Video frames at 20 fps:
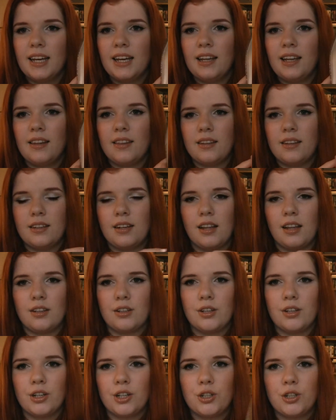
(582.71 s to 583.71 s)
in the
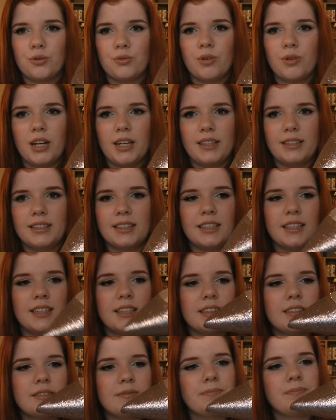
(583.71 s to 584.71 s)
color
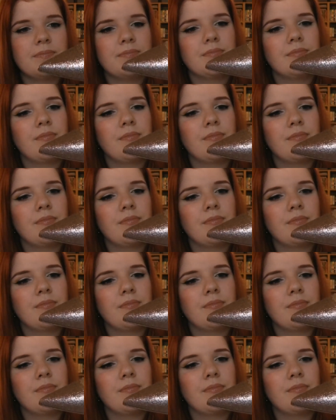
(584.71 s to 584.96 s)
grenadine.